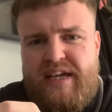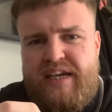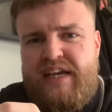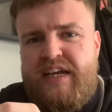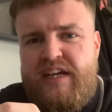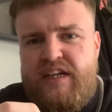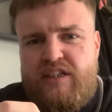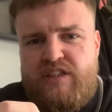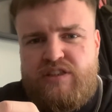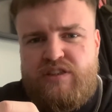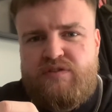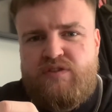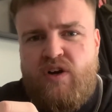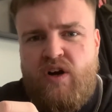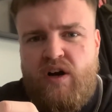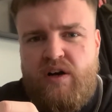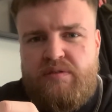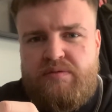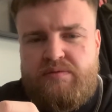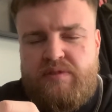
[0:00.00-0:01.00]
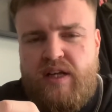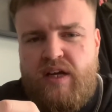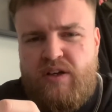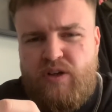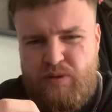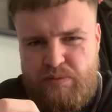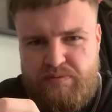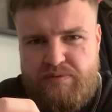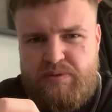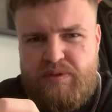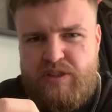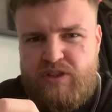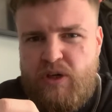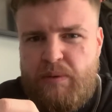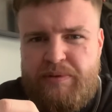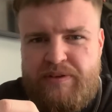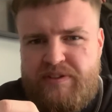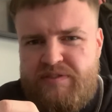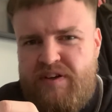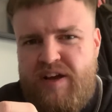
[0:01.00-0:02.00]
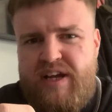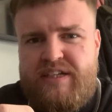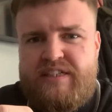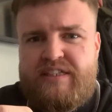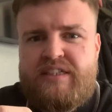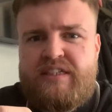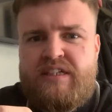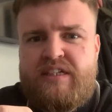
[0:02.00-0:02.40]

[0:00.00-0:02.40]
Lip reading: ears you've got that come from the top of your head."